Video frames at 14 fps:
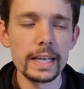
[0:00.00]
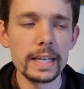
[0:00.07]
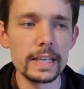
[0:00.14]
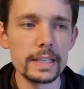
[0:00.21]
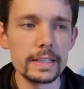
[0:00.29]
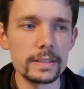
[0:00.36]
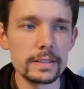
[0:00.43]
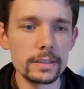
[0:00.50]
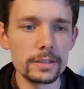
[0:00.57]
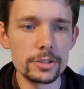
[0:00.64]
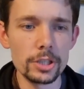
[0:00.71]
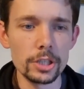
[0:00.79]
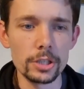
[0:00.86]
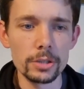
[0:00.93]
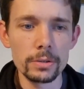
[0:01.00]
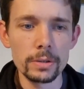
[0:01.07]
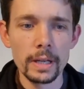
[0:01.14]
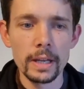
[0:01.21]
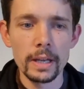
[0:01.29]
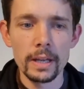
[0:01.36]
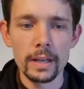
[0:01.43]
is to
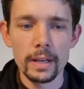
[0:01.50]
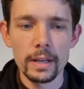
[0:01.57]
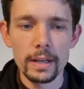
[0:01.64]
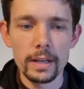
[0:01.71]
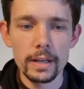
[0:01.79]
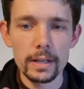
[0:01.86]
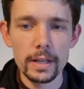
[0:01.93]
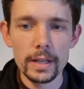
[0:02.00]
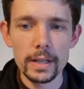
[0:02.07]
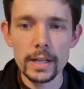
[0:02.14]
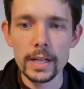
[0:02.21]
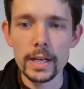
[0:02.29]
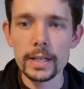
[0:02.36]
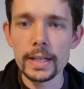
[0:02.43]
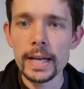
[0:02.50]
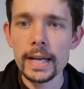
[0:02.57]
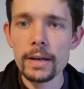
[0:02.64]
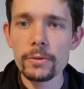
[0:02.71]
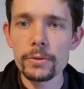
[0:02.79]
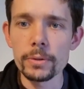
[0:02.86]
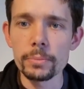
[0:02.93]

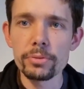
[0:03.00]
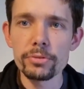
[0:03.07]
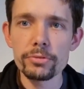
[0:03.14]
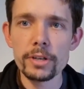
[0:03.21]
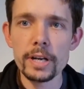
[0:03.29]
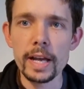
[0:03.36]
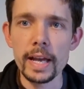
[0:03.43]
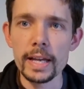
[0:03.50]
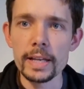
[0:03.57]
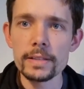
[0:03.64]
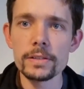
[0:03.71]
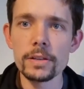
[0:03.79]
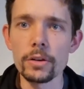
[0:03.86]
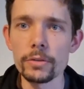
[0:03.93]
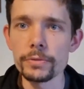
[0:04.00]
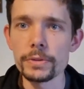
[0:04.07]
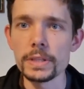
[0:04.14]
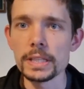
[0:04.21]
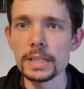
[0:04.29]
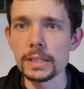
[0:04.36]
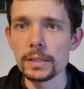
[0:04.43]
allow the prayers of
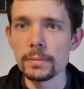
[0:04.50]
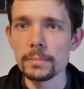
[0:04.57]
the